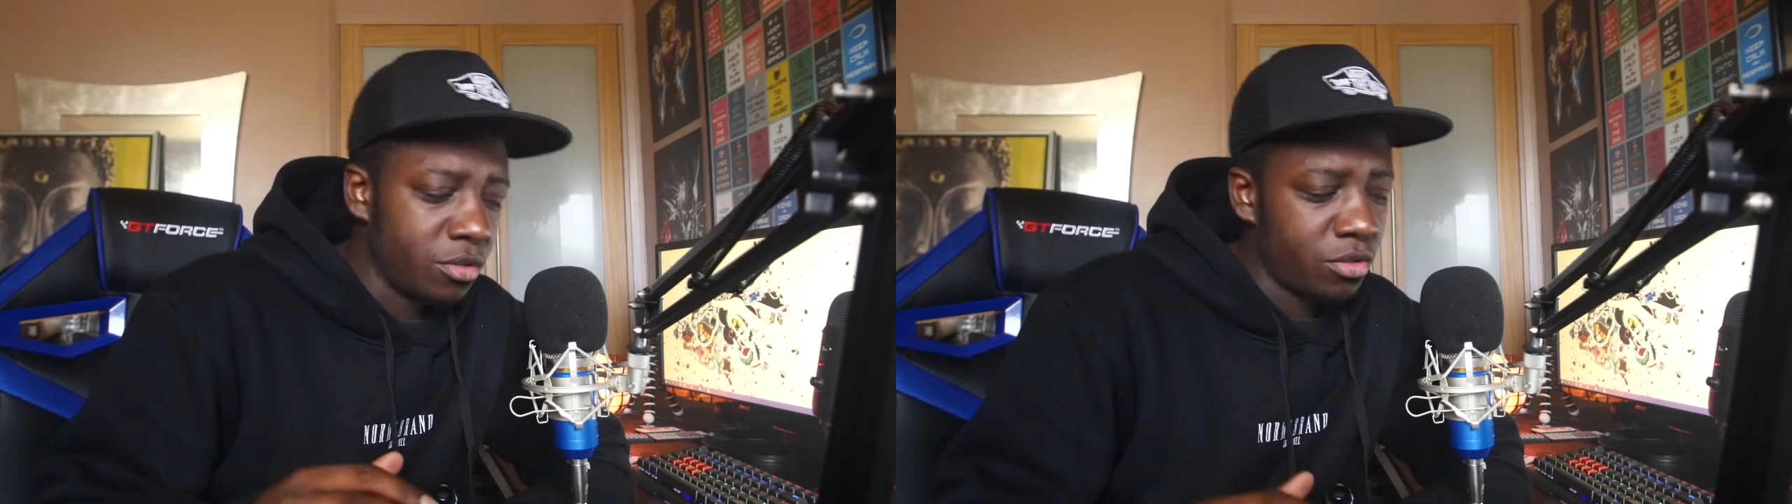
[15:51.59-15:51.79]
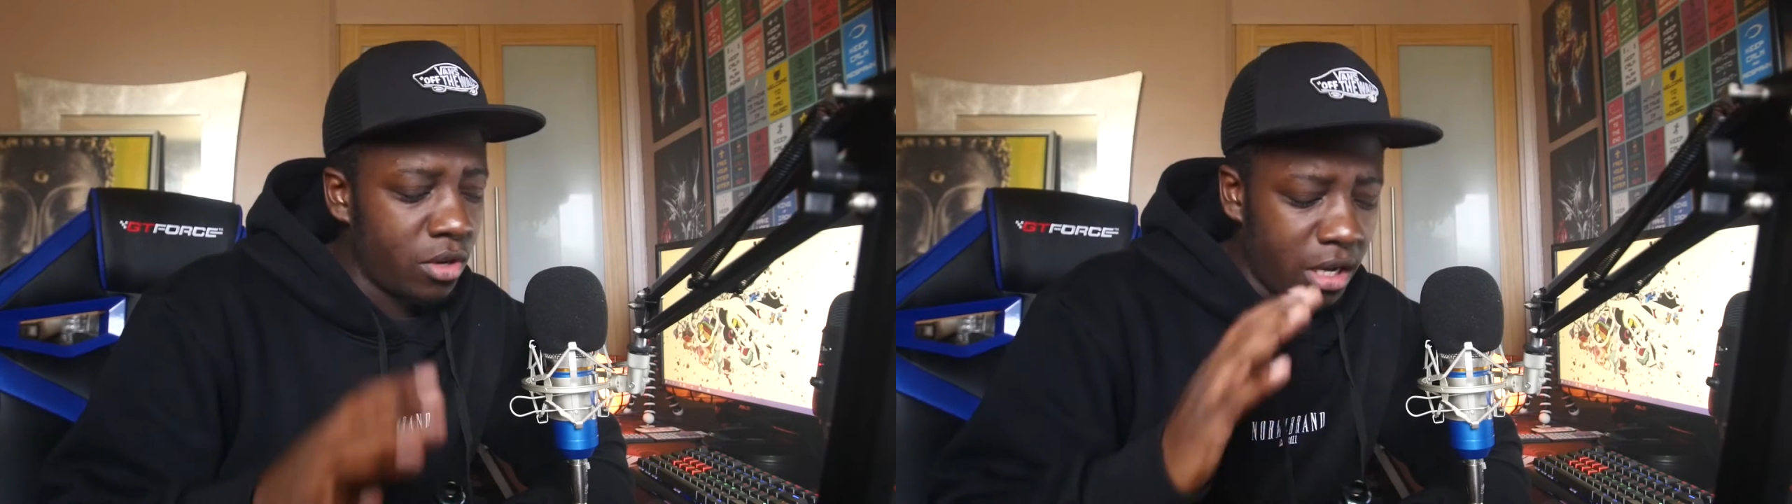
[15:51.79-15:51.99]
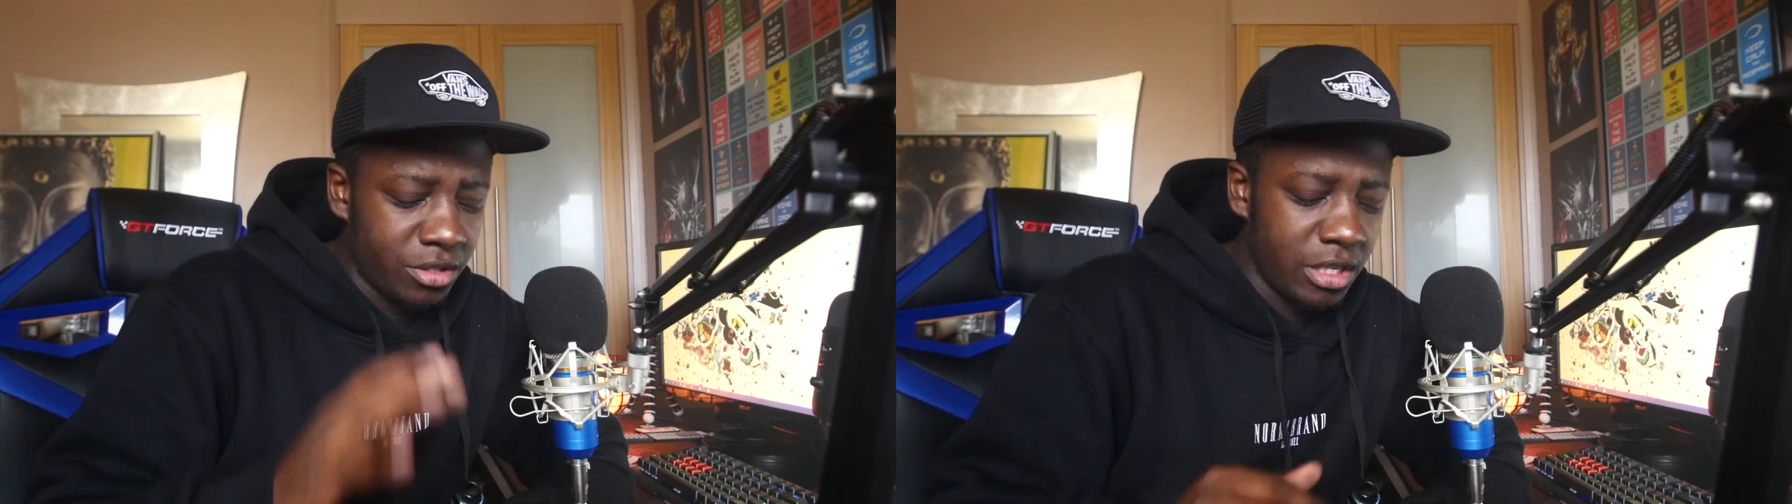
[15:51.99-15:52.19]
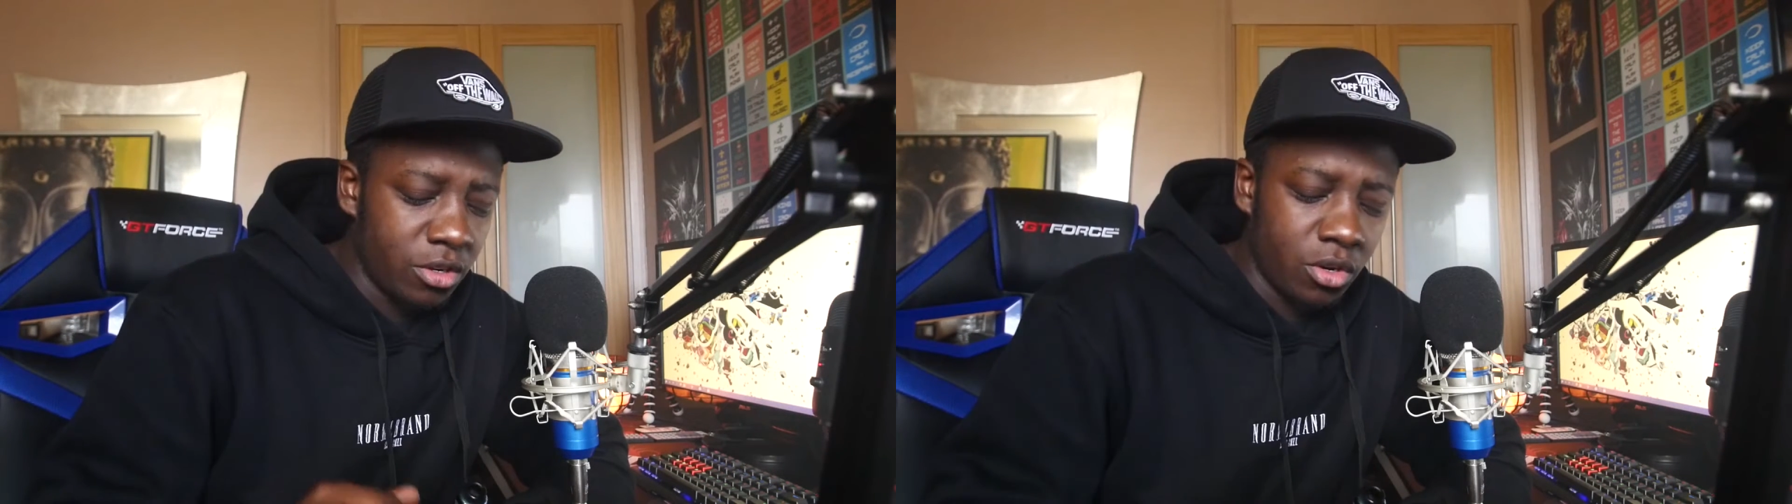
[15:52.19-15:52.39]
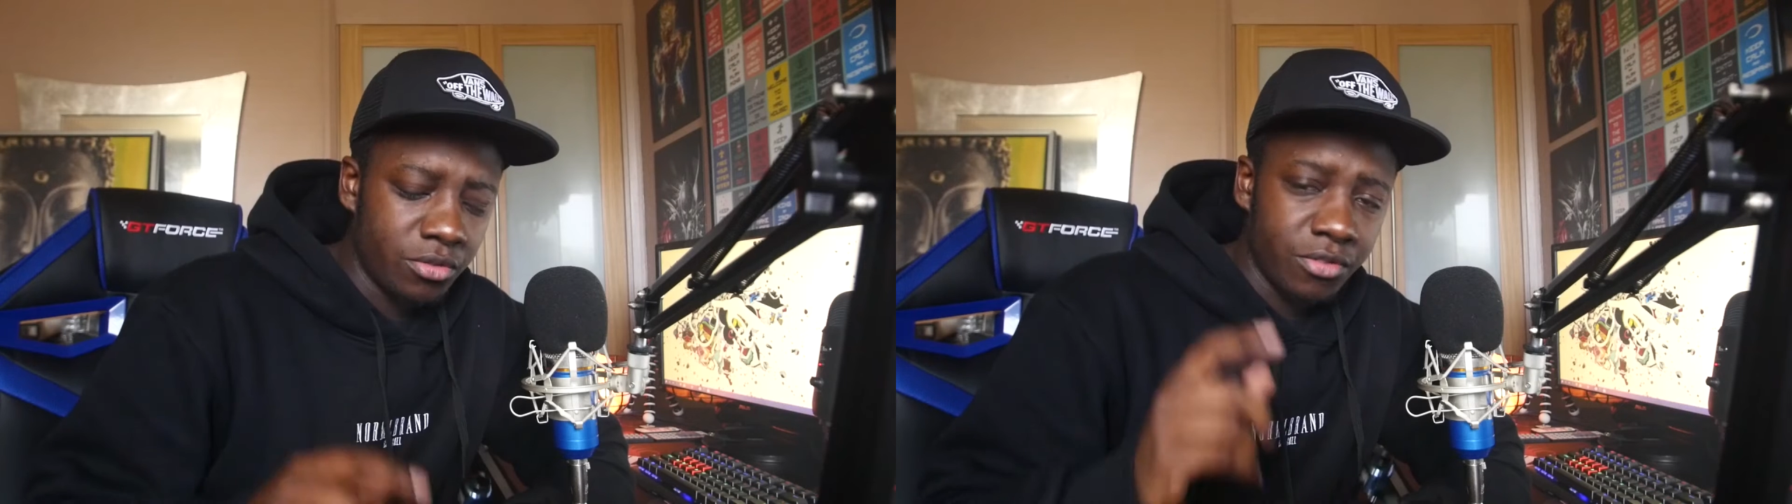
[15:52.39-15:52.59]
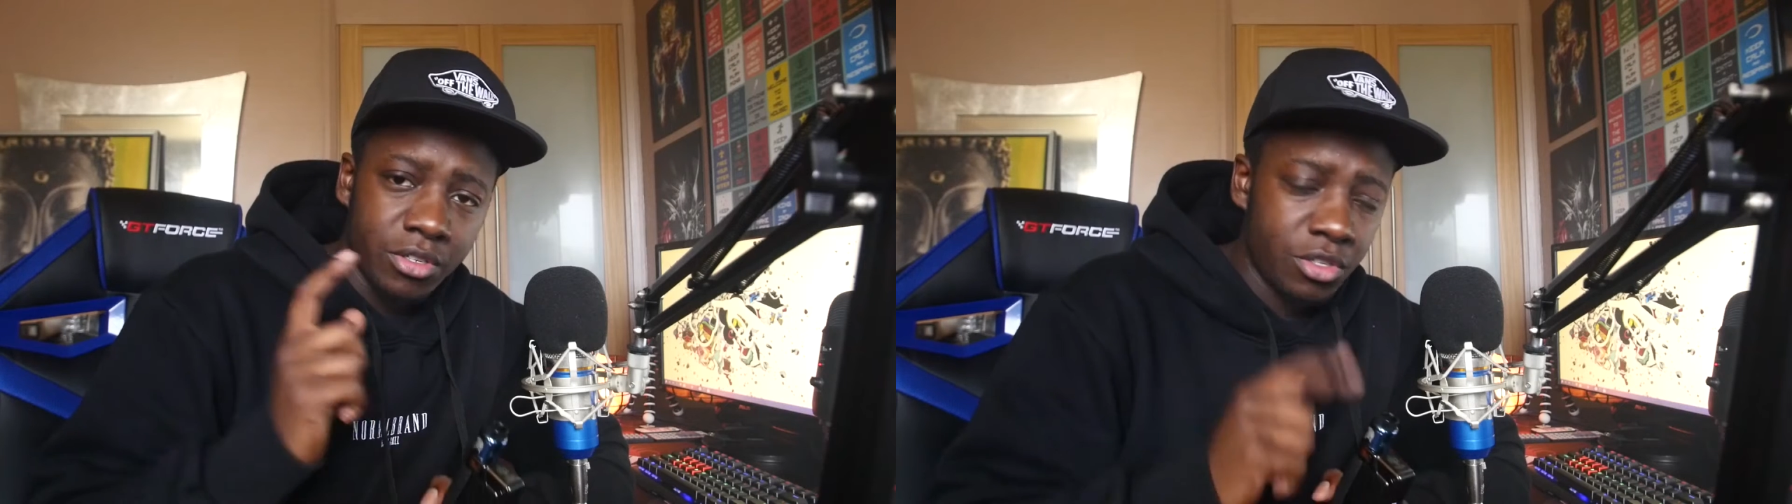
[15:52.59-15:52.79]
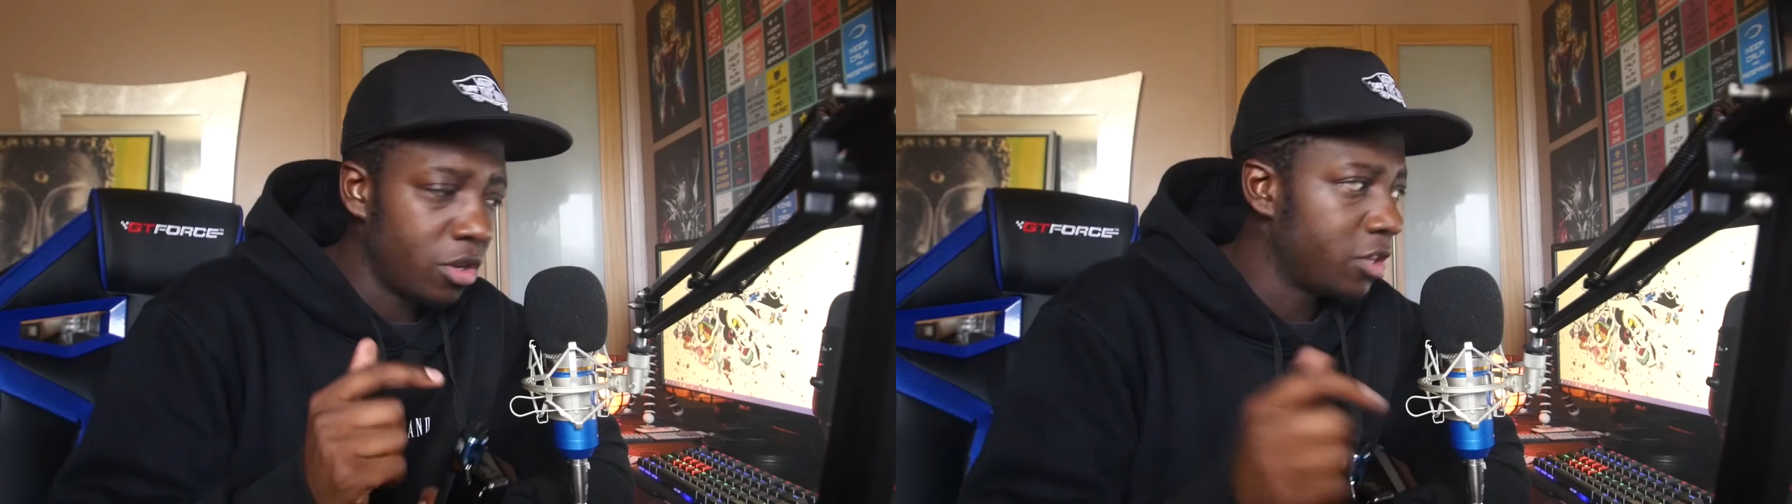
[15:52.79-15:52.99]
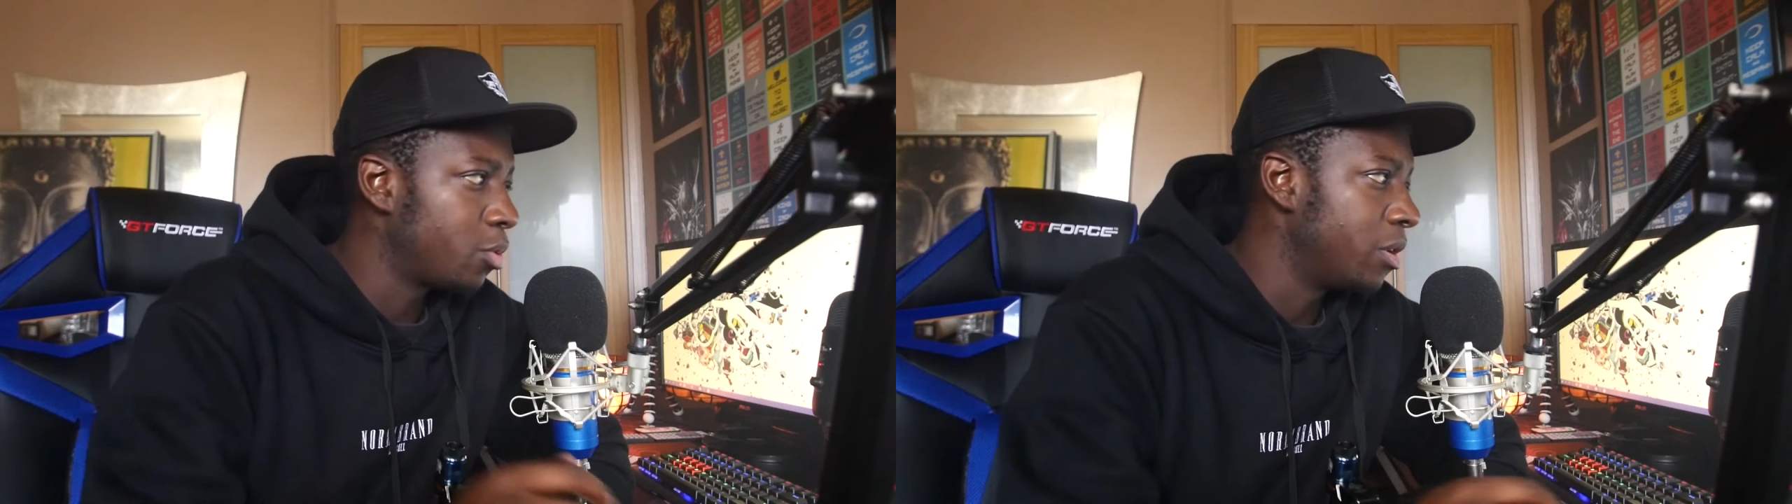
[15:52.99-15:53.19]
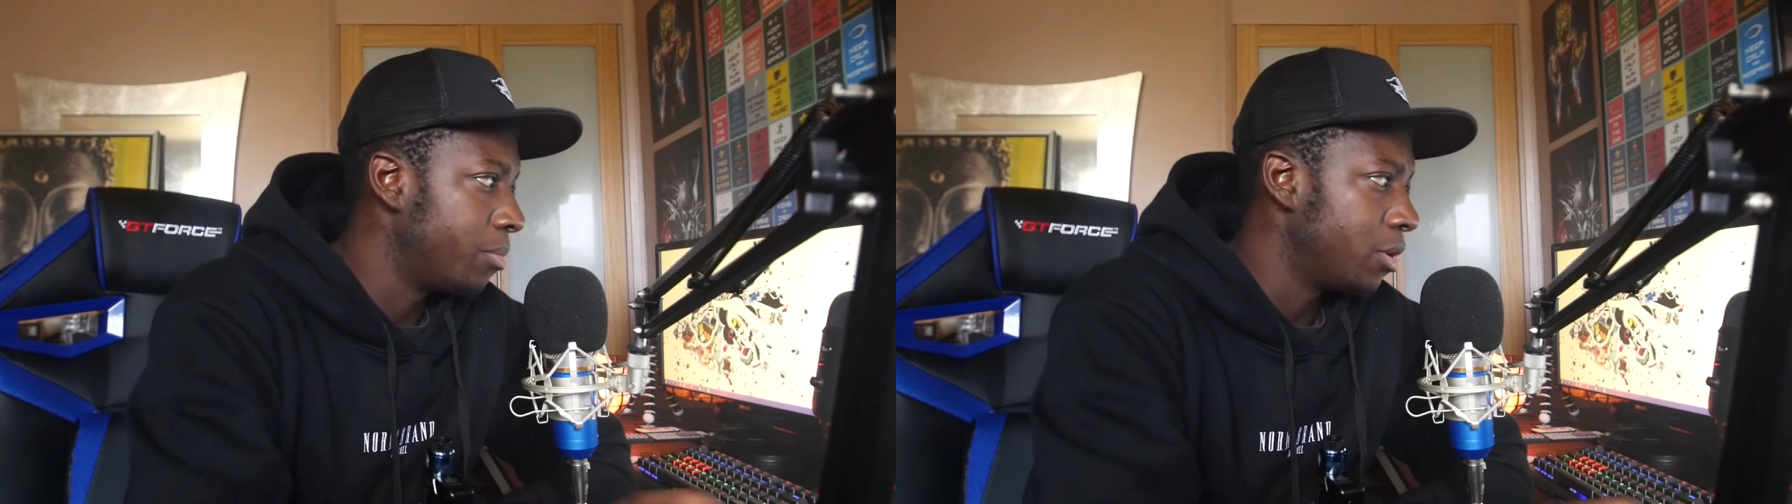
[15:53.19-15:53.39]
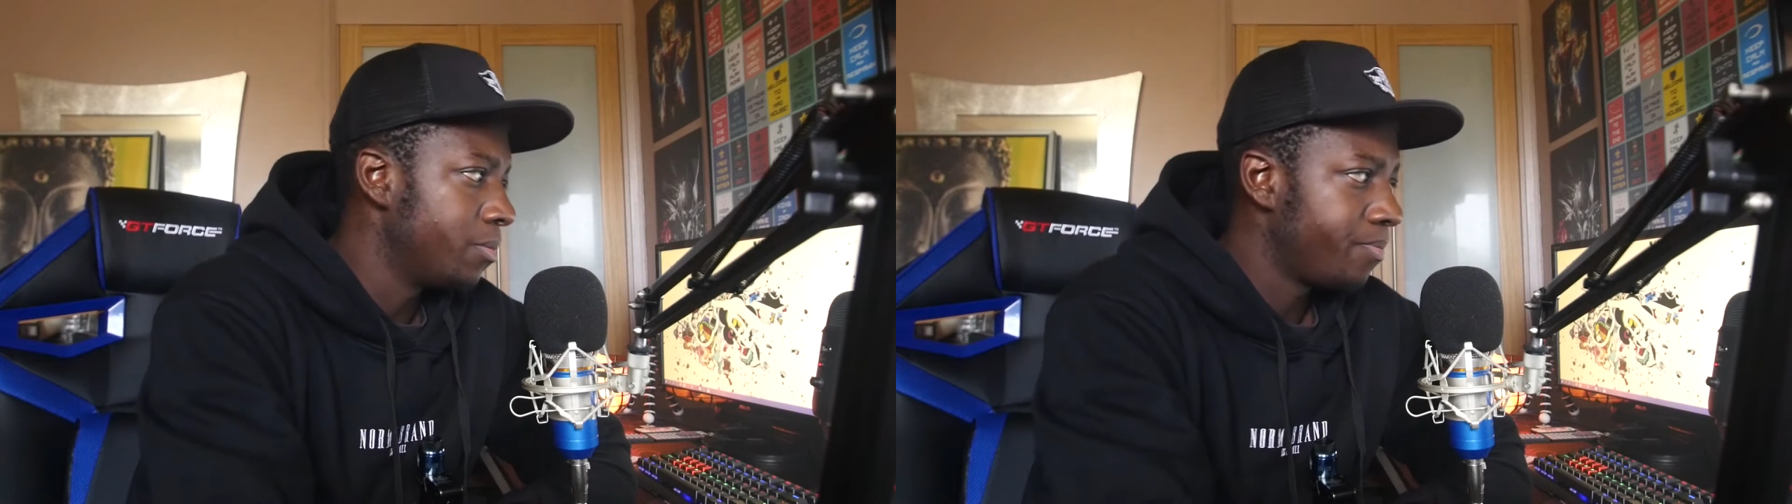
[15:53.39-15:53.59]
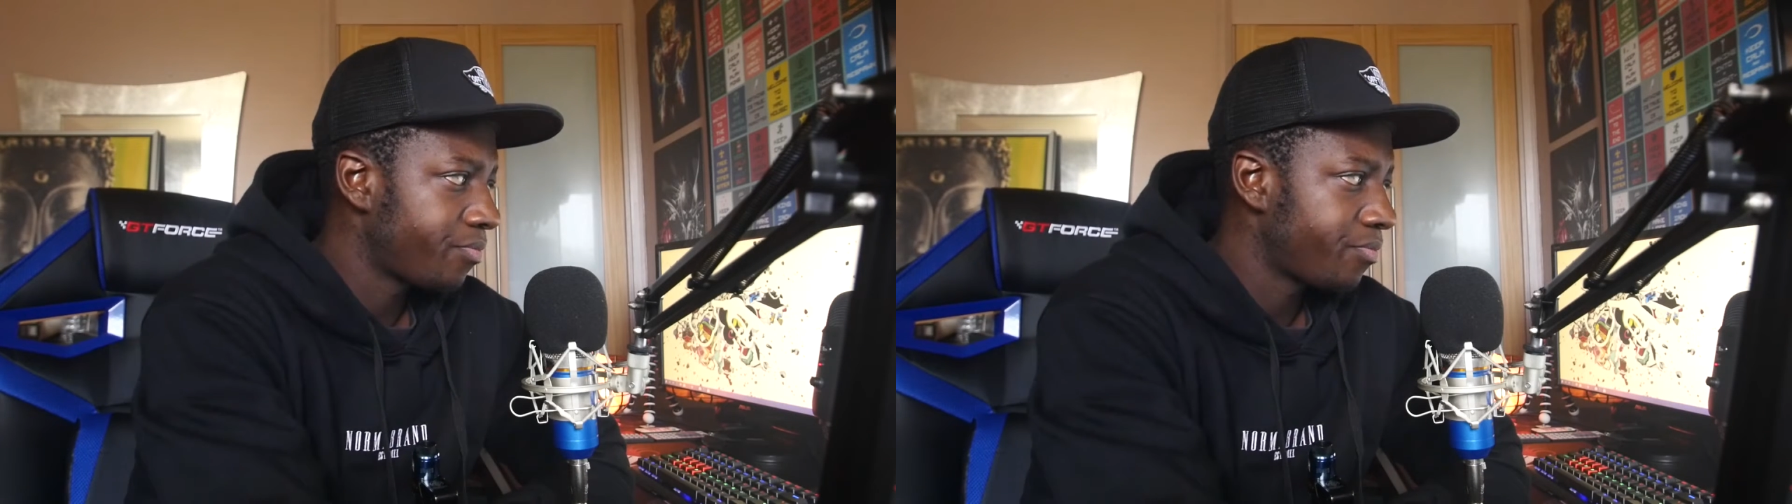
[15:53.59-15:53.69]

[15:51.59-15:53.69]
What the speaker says: So I'll say the colors first. You got this one in blue,